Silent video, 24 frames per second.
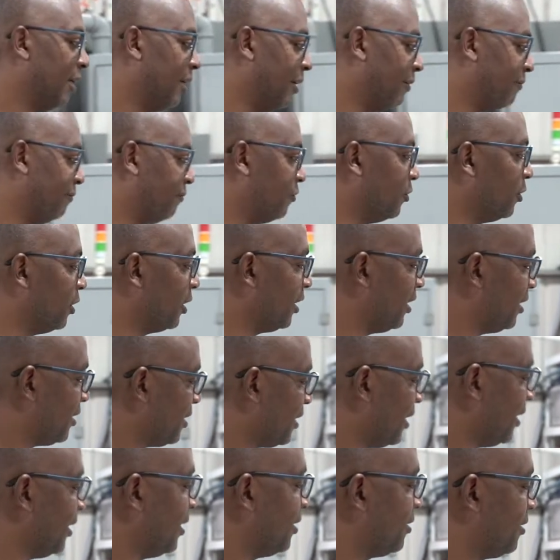a fully
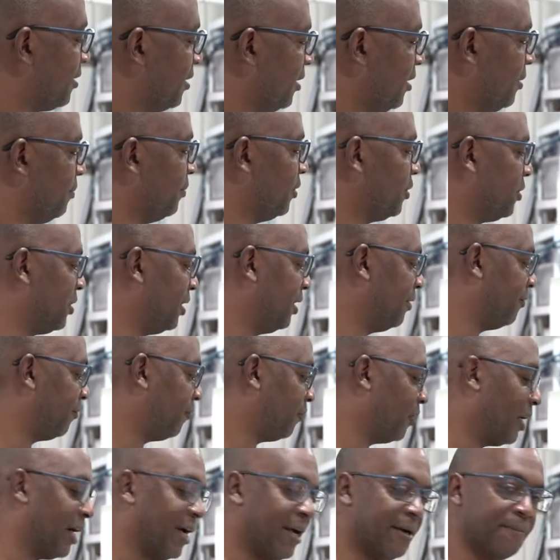CNC machined
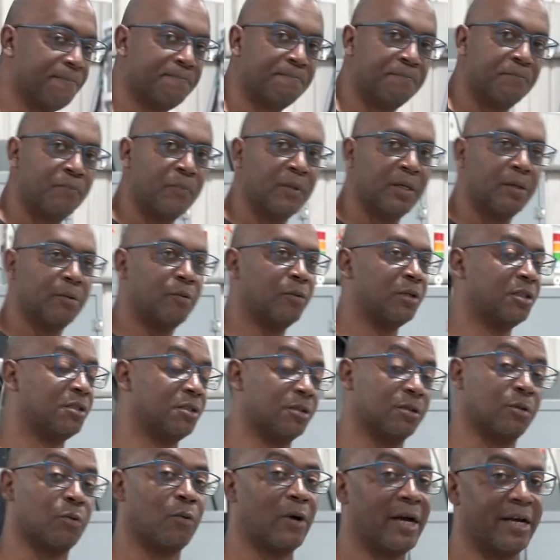frame, which
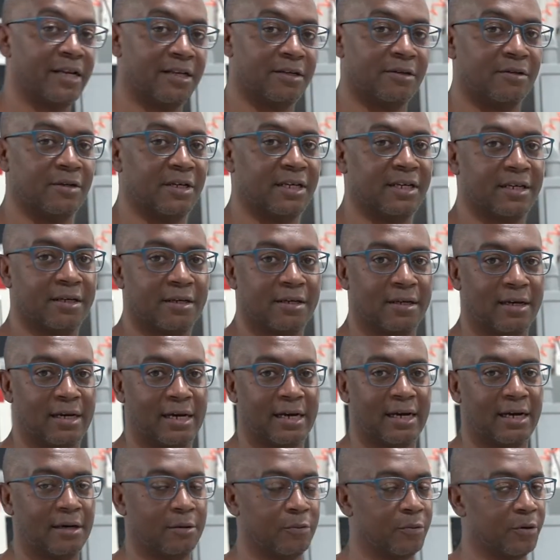is quite unique.
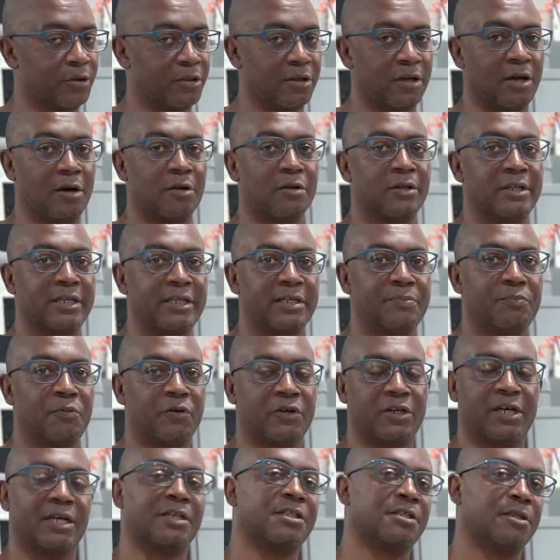We're the only
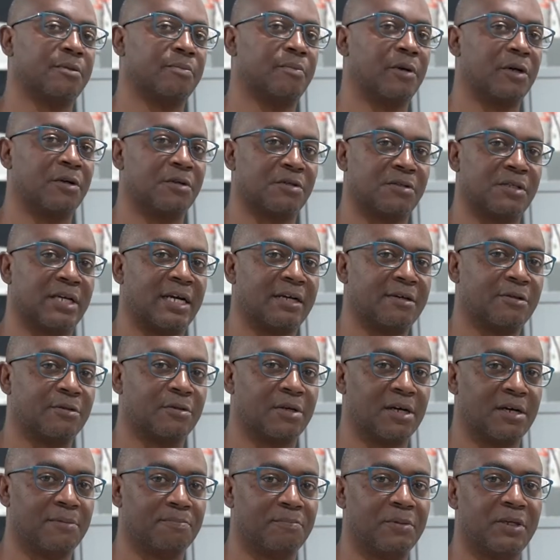production motorcycle
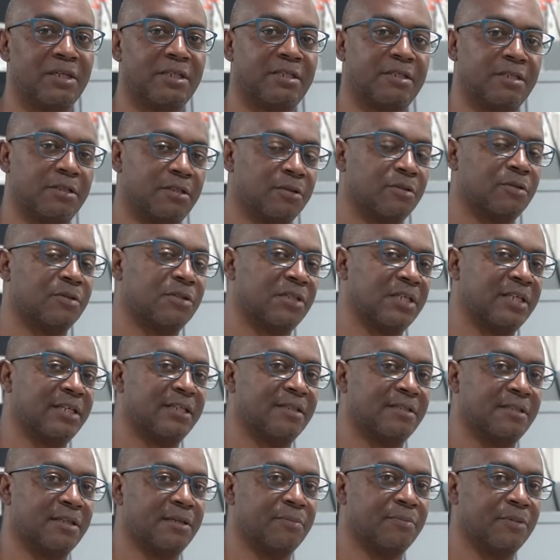company to do a
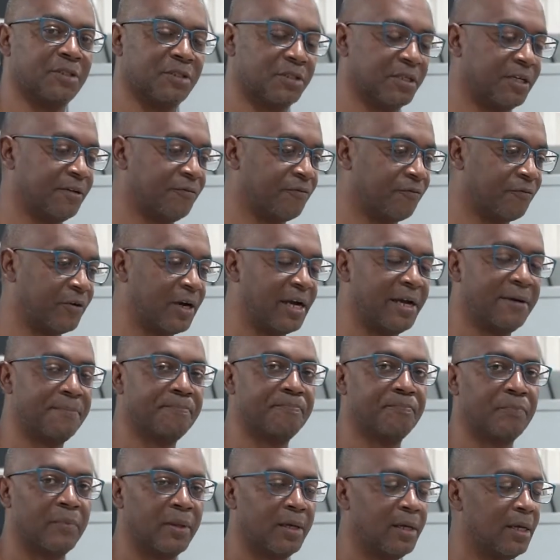CNC machine frame.
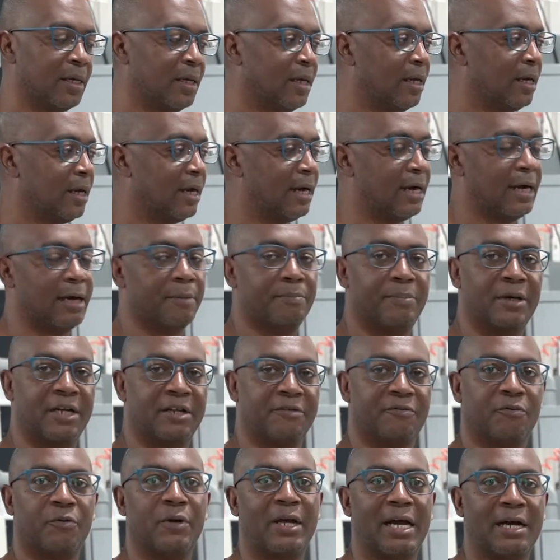But
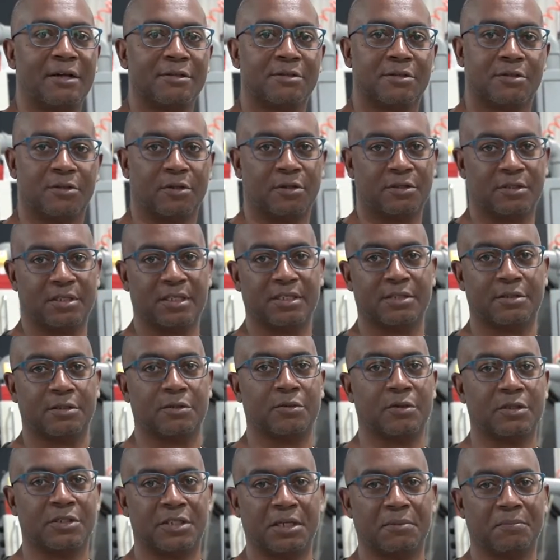if we outsource this
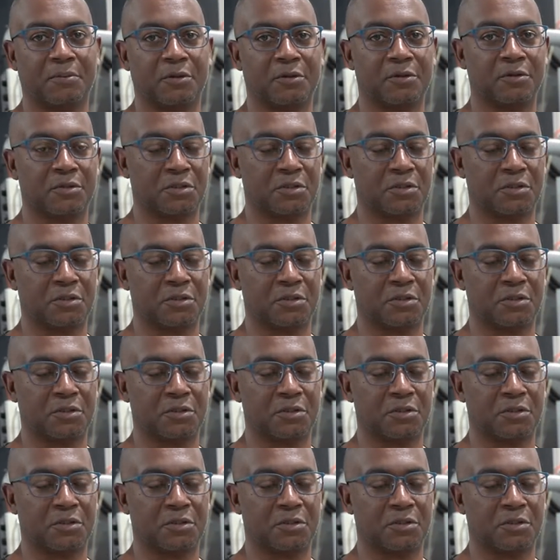to a typical